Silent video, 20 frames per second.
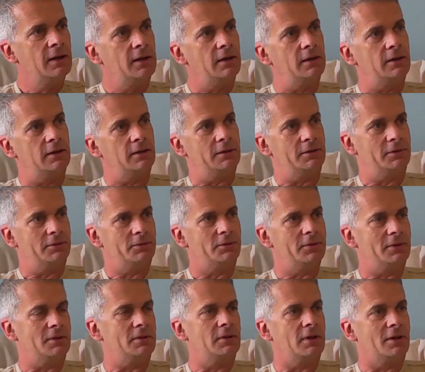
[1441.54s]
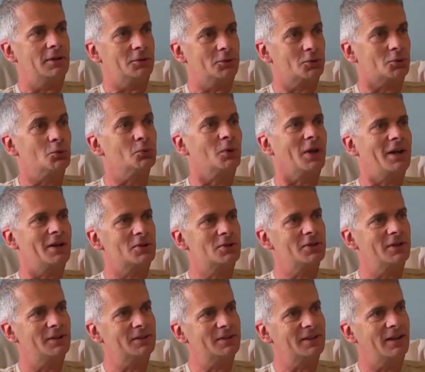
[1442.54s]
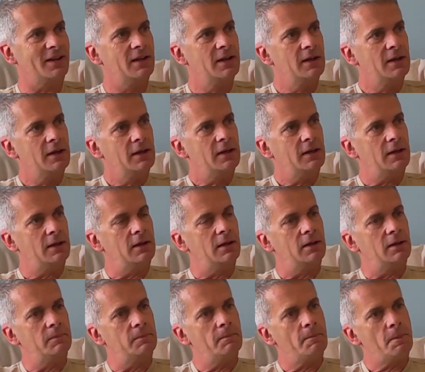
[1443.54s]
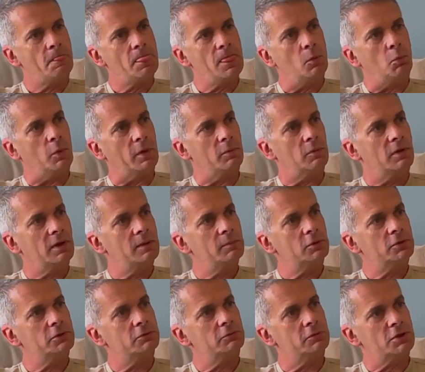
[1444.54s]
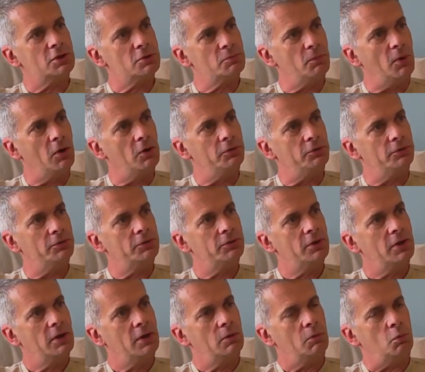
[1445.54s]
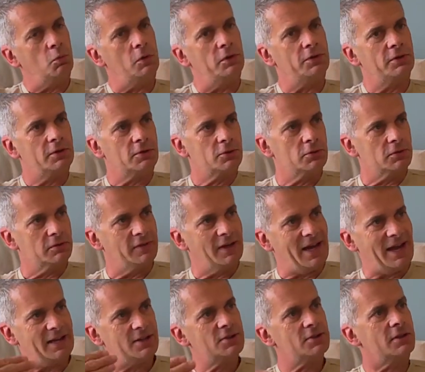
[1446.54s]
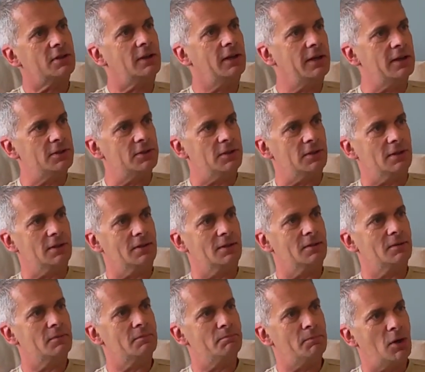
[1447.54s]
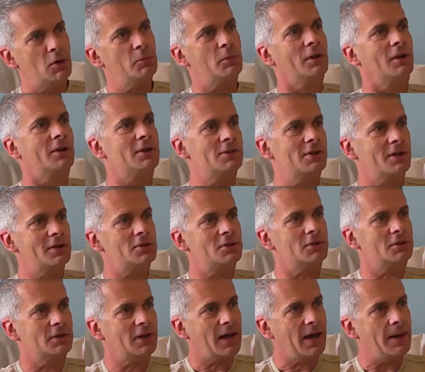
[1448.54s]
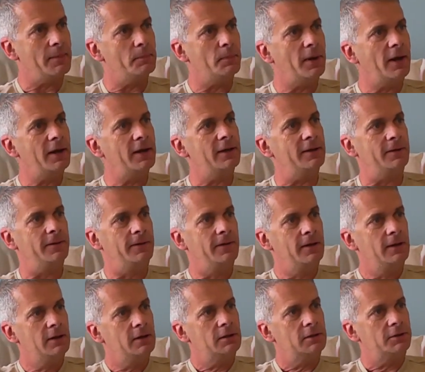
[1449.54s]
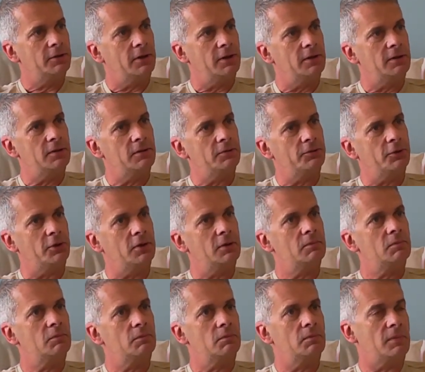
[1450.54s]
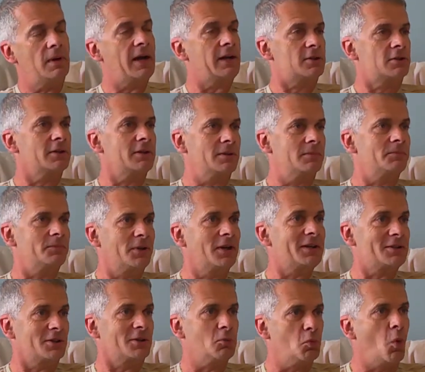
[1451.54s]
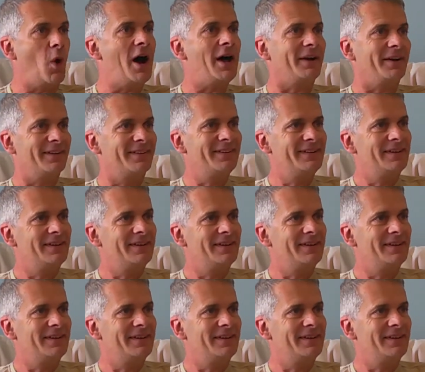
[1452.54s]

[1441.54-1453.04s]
uh, the uh, the schoolhouse shelter, um, we were able to respond with a sort of an escalating mobilisation campaign that that actually but actually won